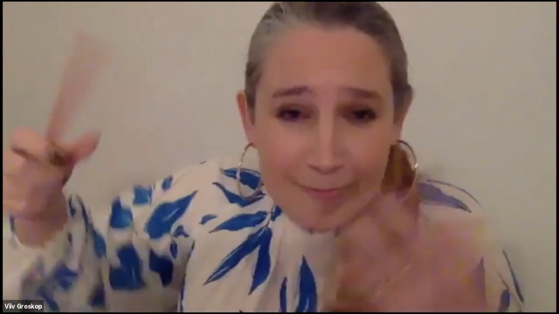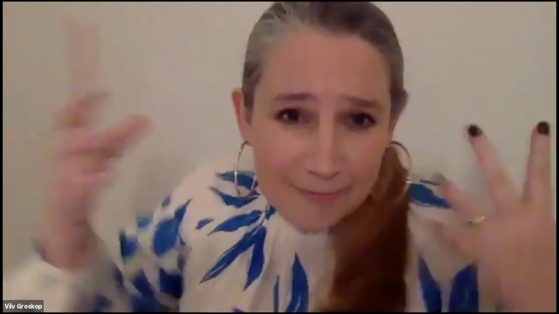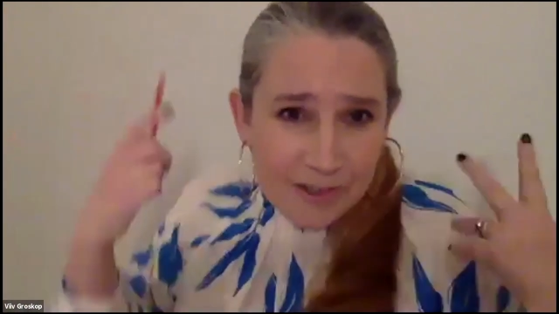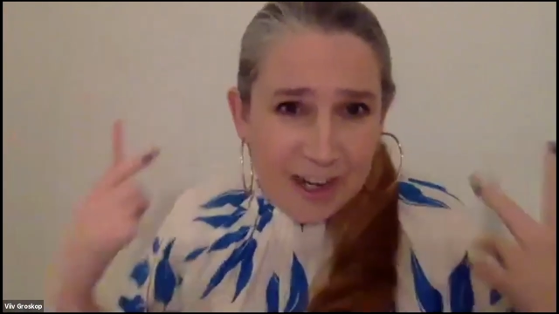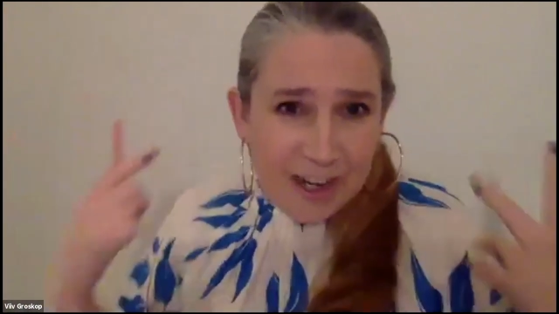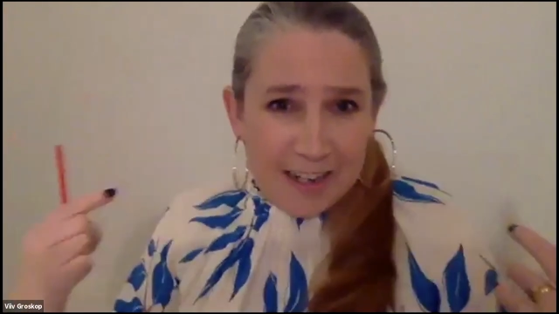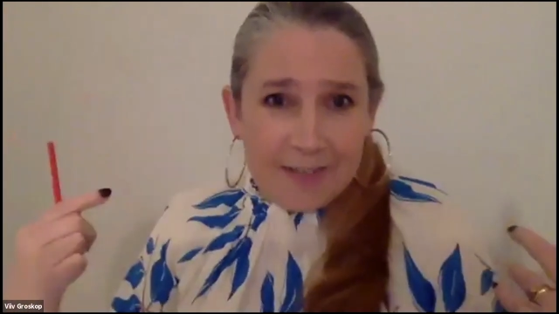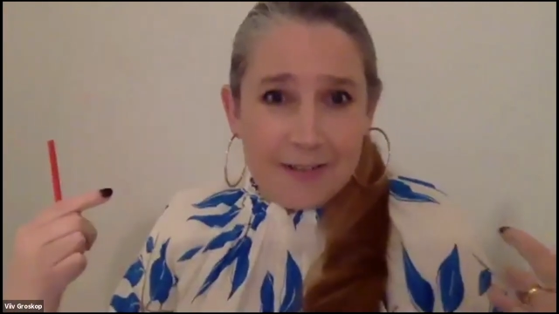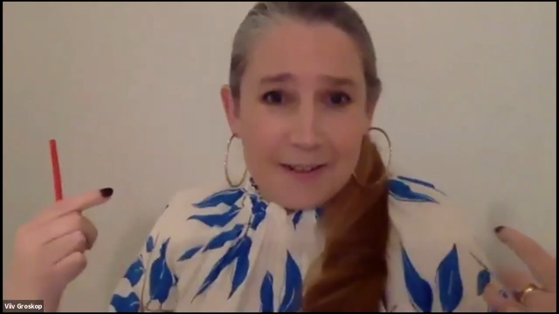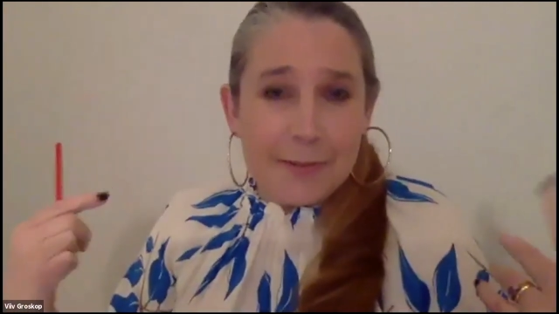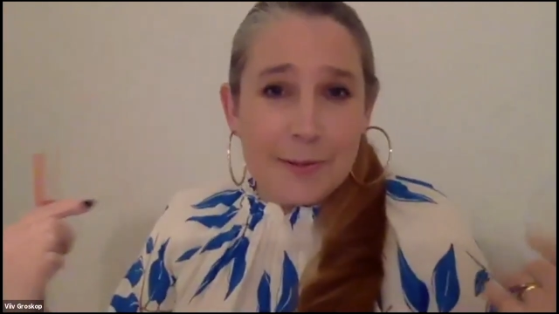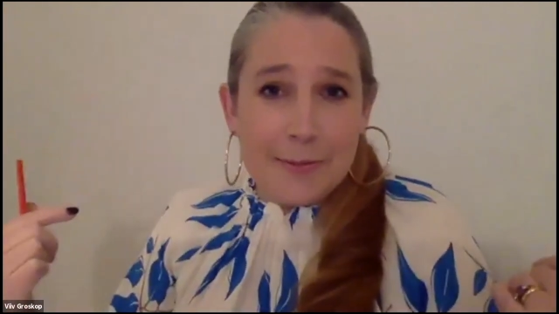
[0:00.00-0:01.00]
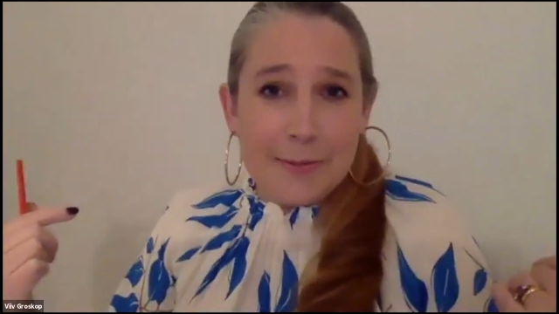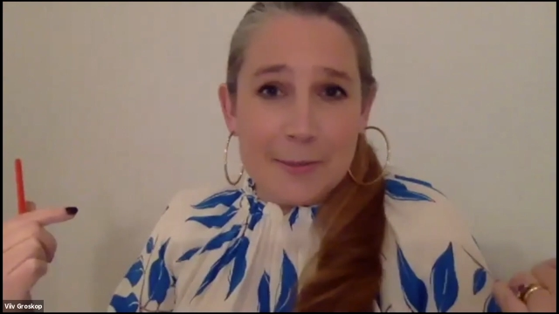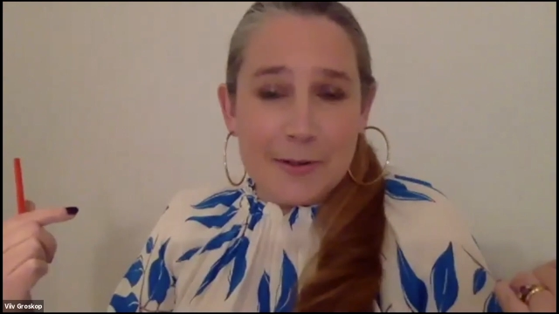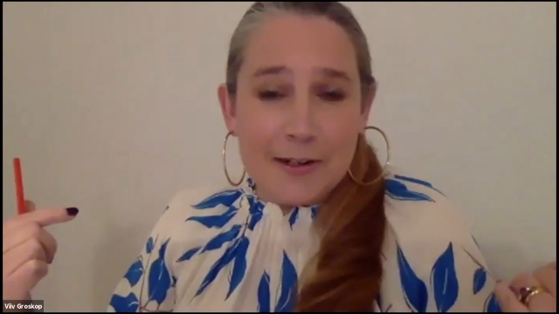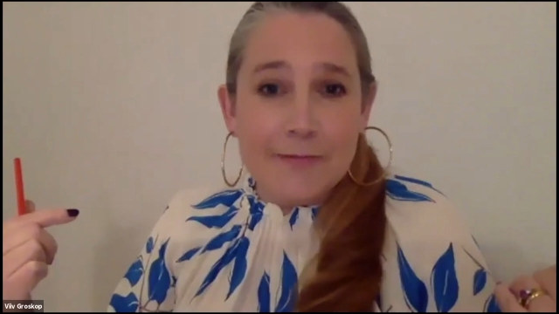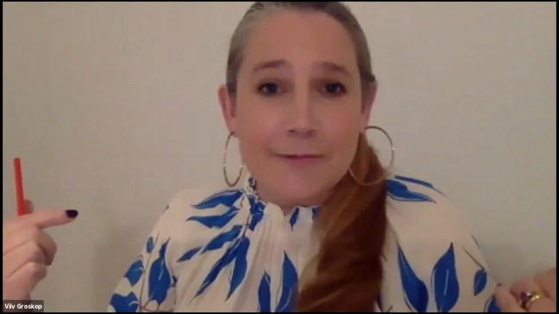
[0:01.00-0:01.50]
J Lo, look, people
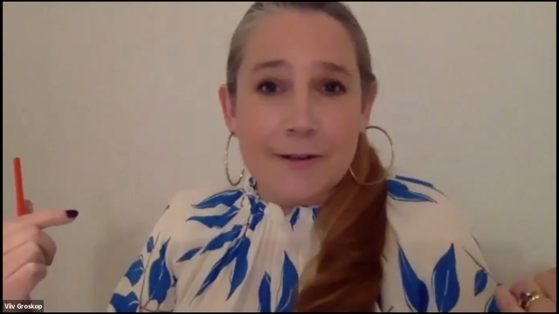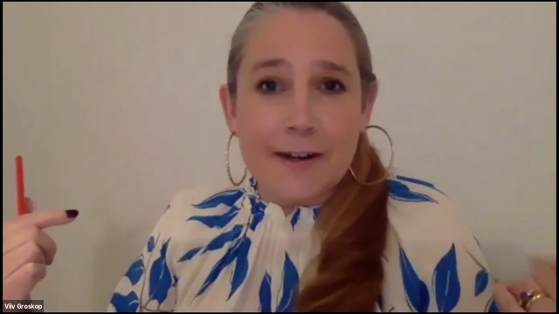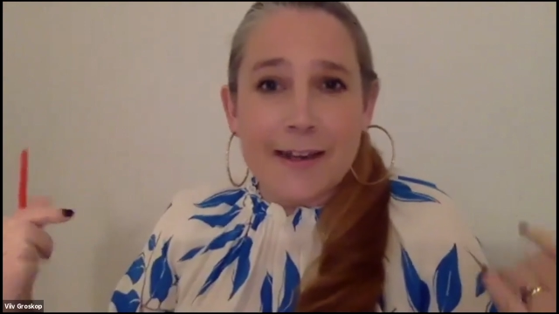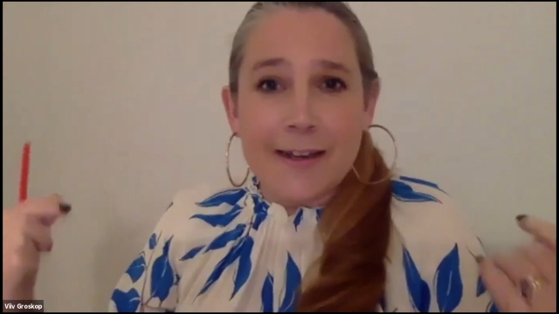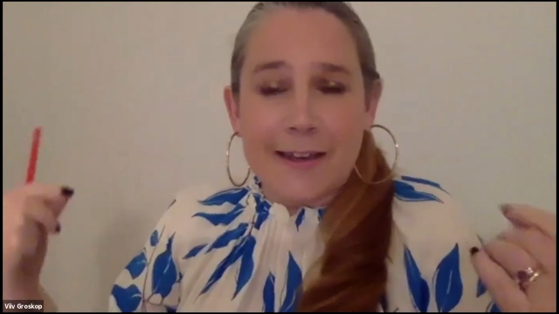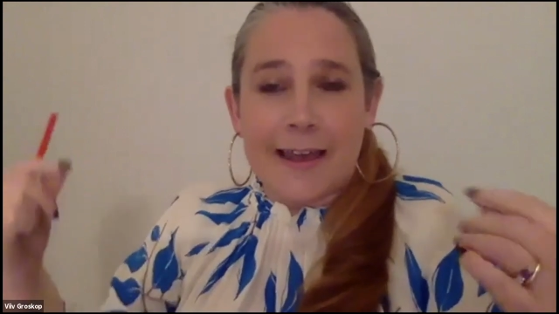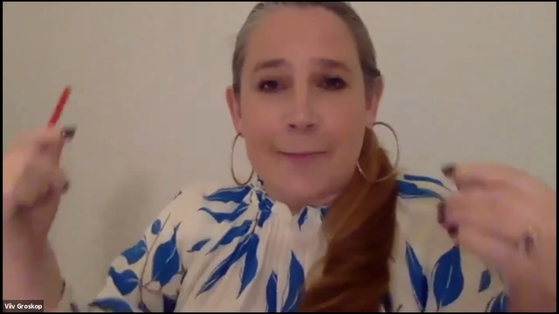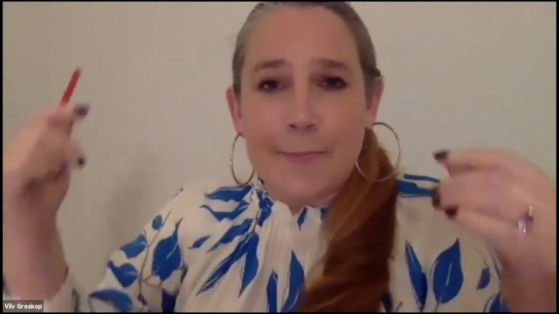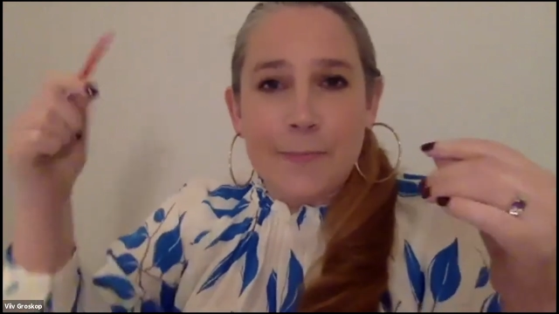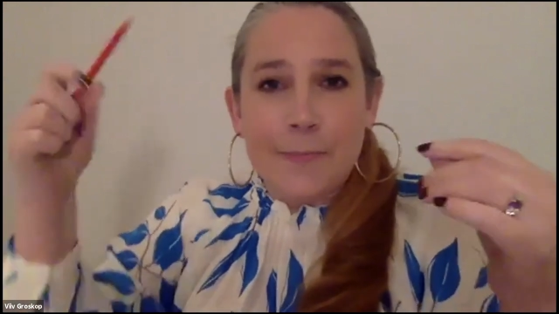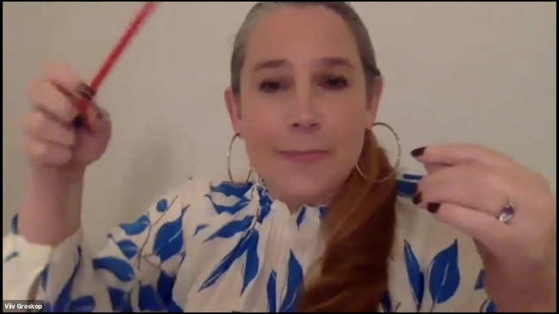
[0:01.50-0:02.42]
approve, right? Okay.